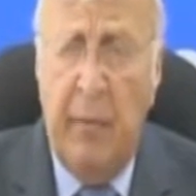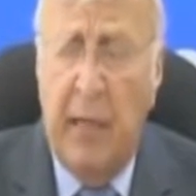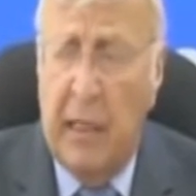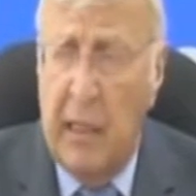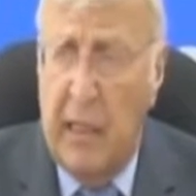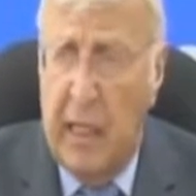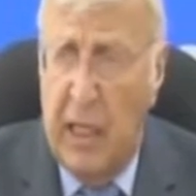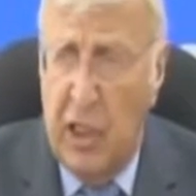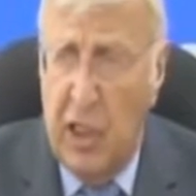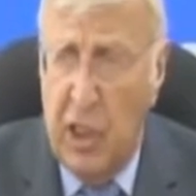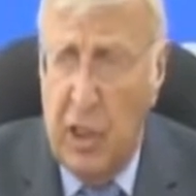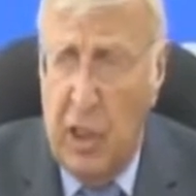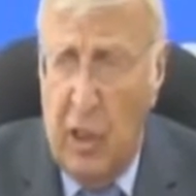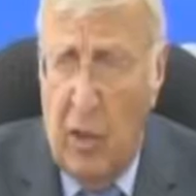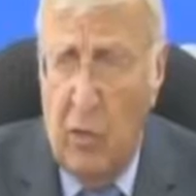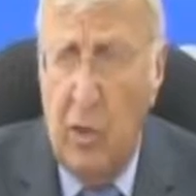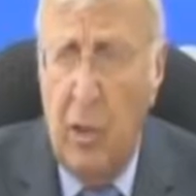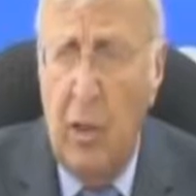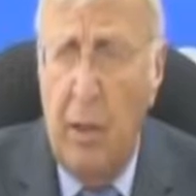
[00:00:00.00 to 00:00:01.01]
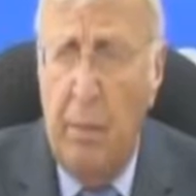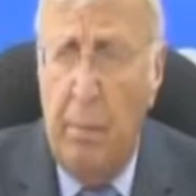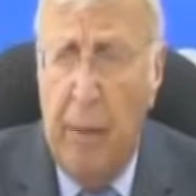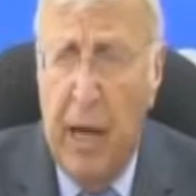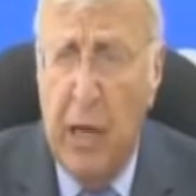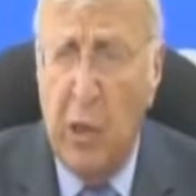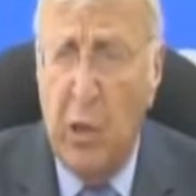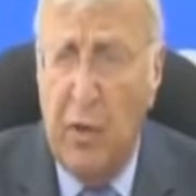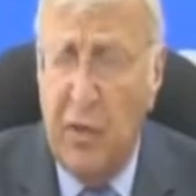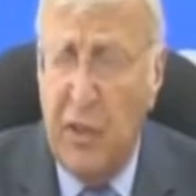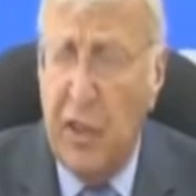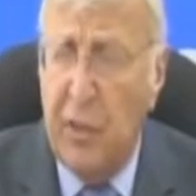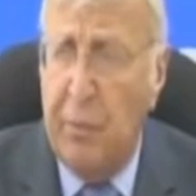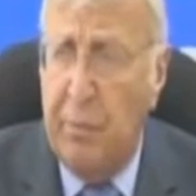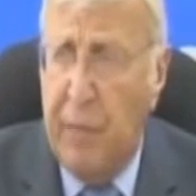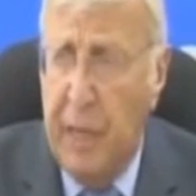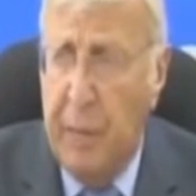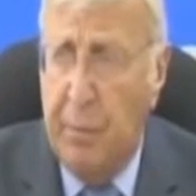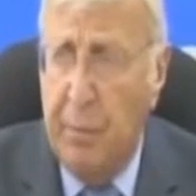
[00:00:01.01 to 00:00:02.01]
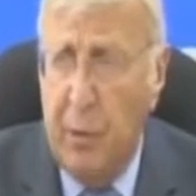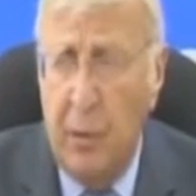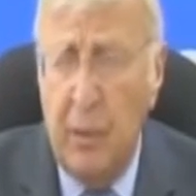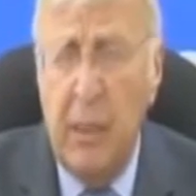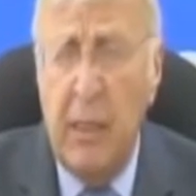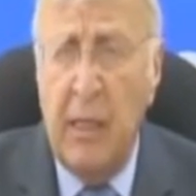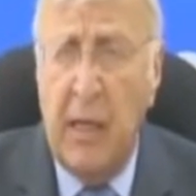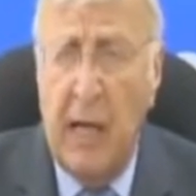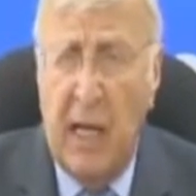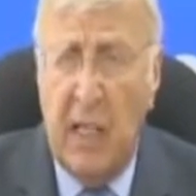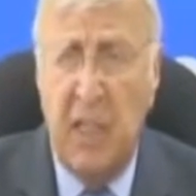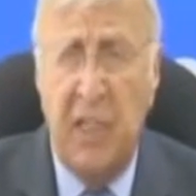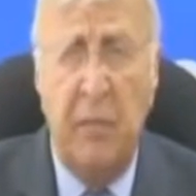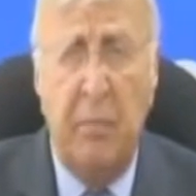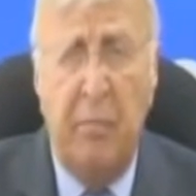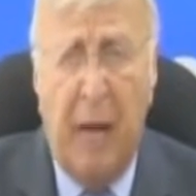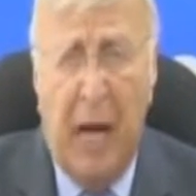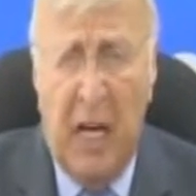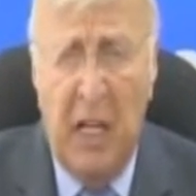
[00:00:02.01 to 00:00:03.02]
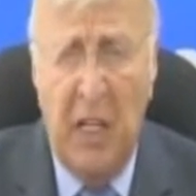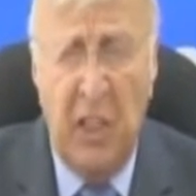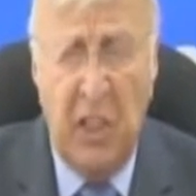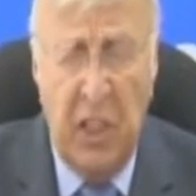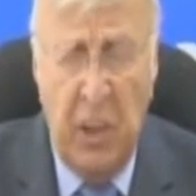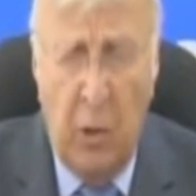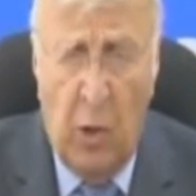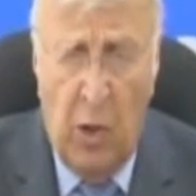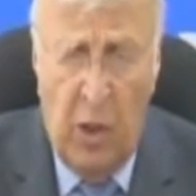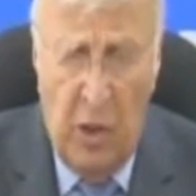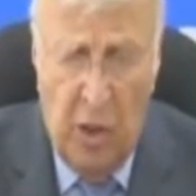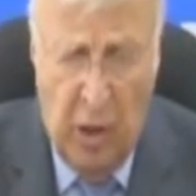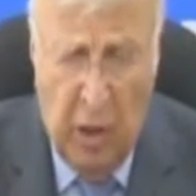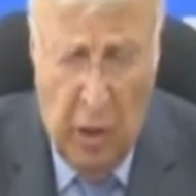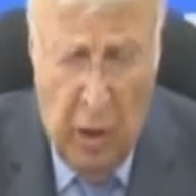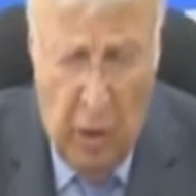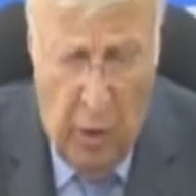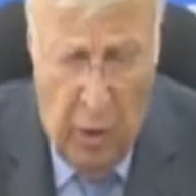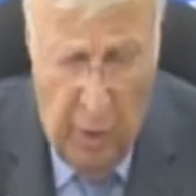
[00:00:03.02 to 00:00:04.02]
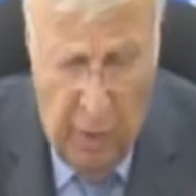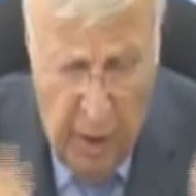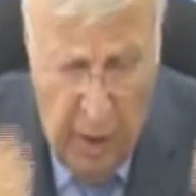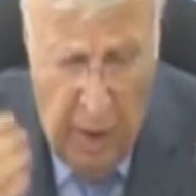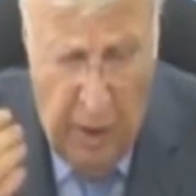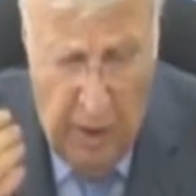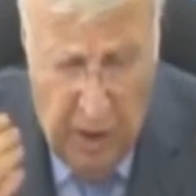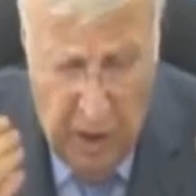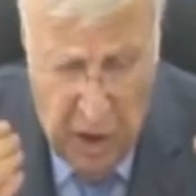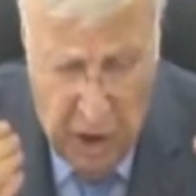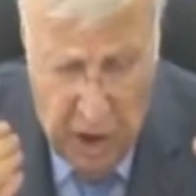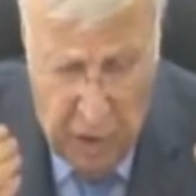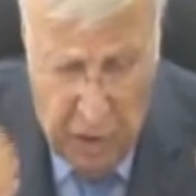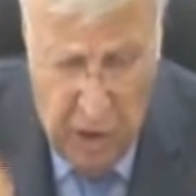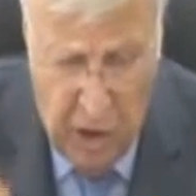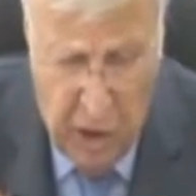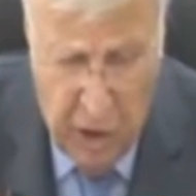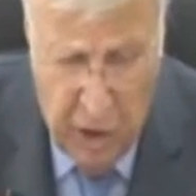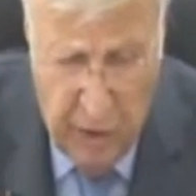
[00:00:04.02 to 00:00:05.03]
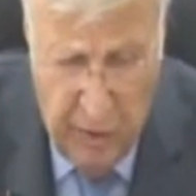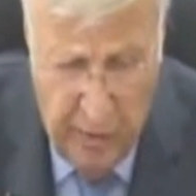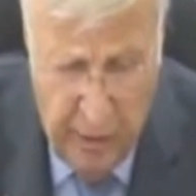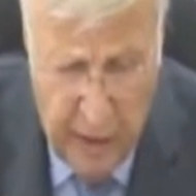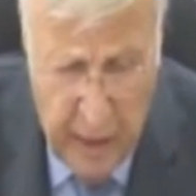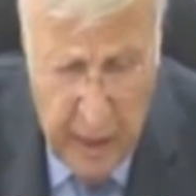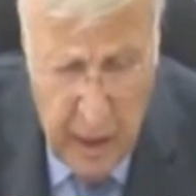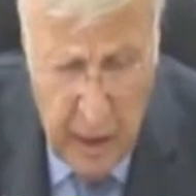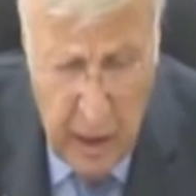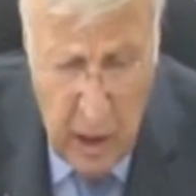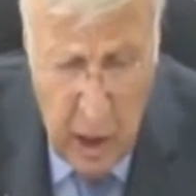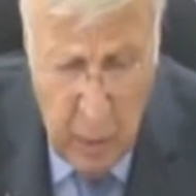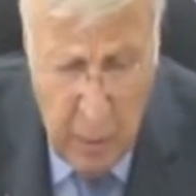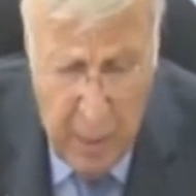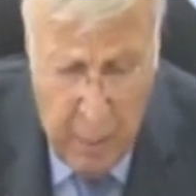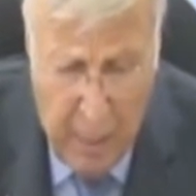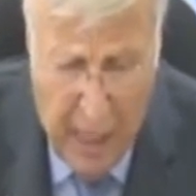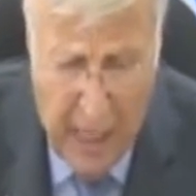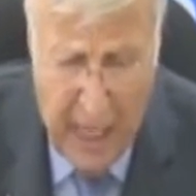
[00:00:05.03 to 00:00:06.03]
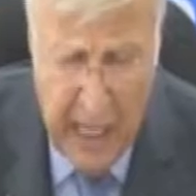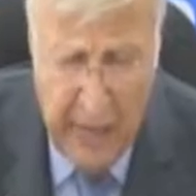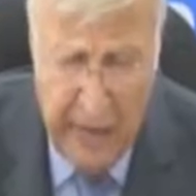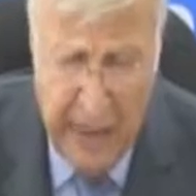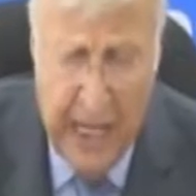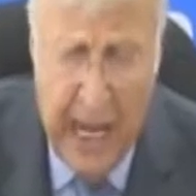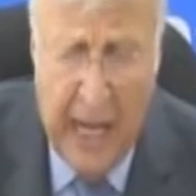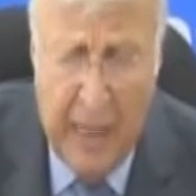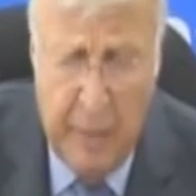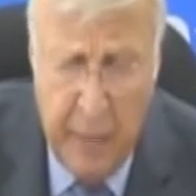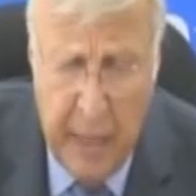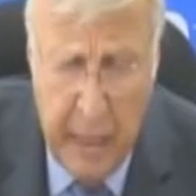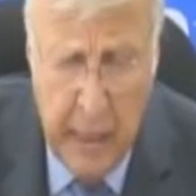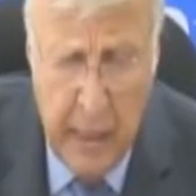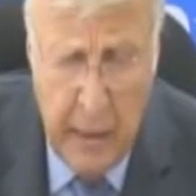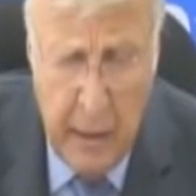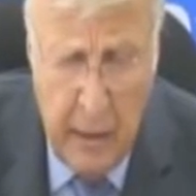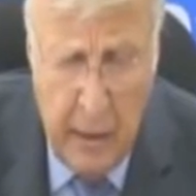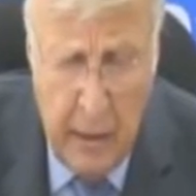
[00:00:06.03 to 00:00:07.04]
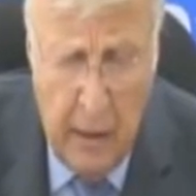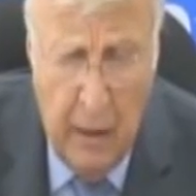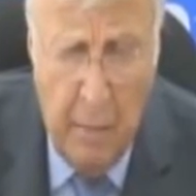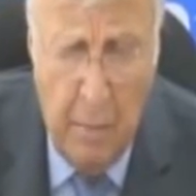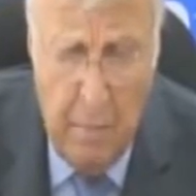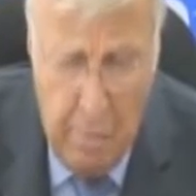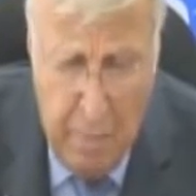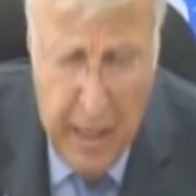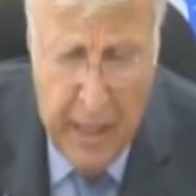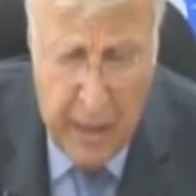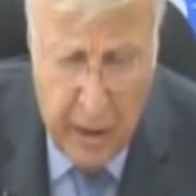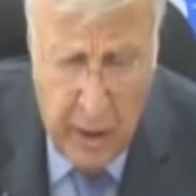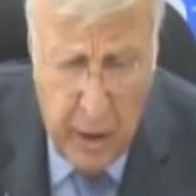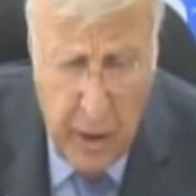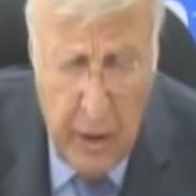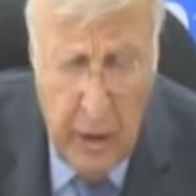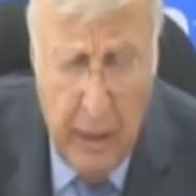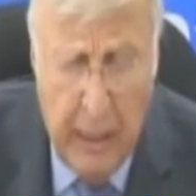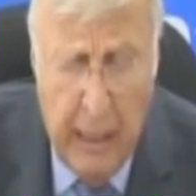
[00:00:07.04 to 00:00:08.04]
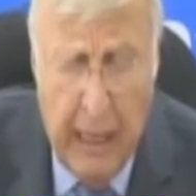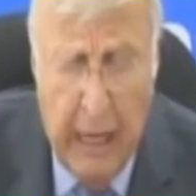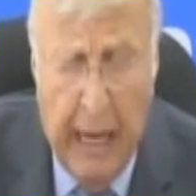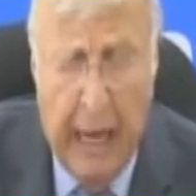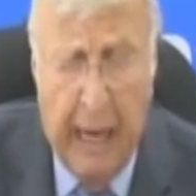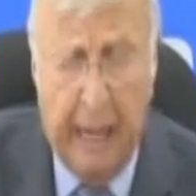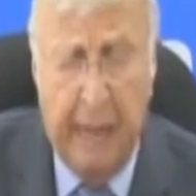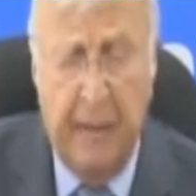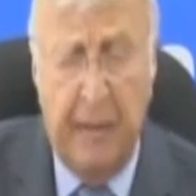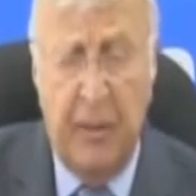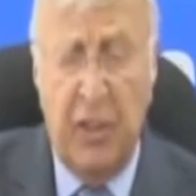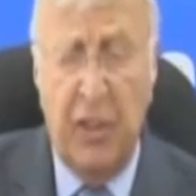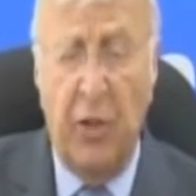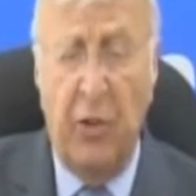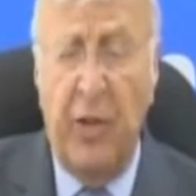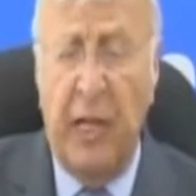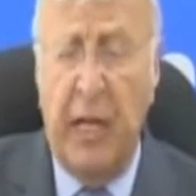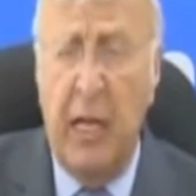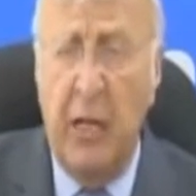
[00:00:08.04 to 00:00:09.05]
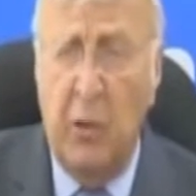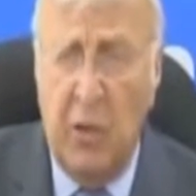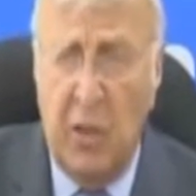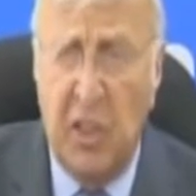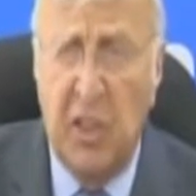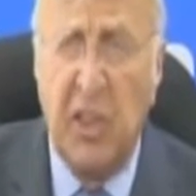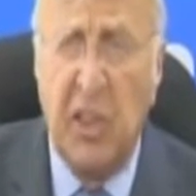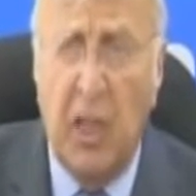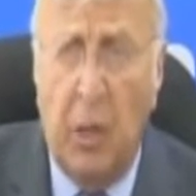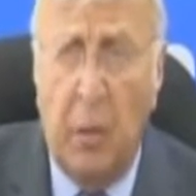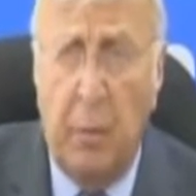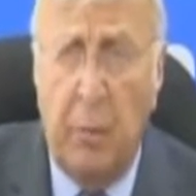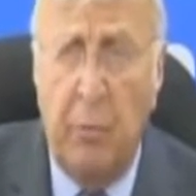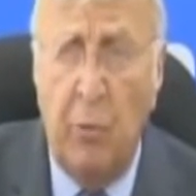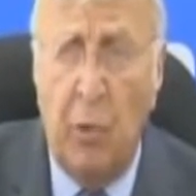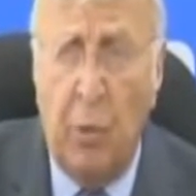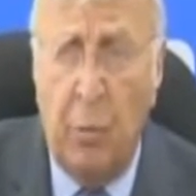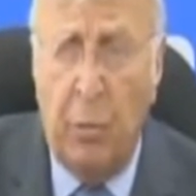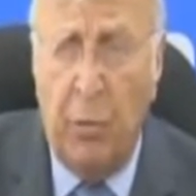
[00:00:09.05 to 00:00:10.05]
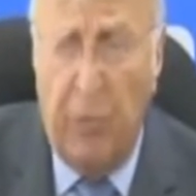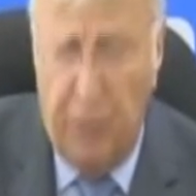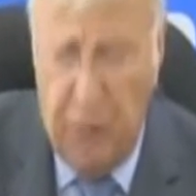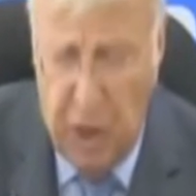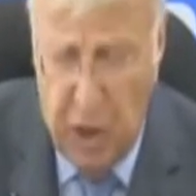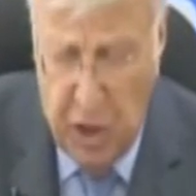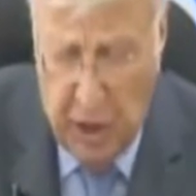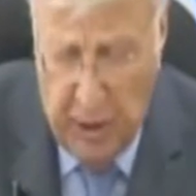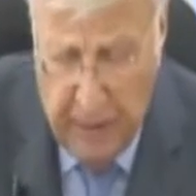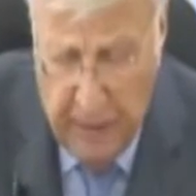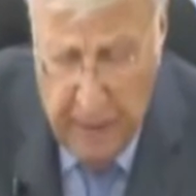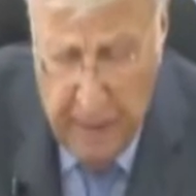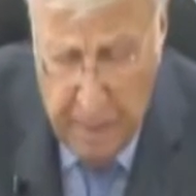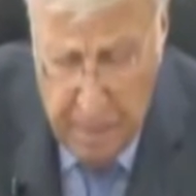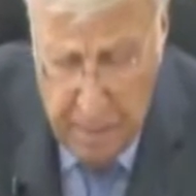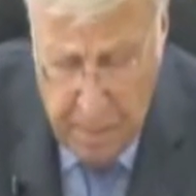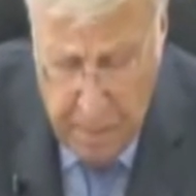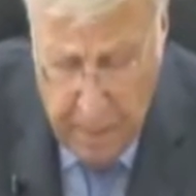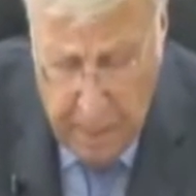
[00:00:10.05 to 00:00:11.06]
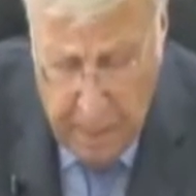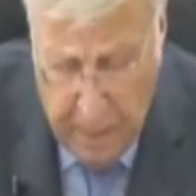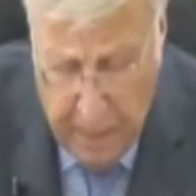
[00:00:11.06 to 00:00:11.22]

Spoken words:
Michelangelo paid off some people, got some bodies in order to learn the structure of the human body of anatomy better, and so that he could sculpt more proficiently.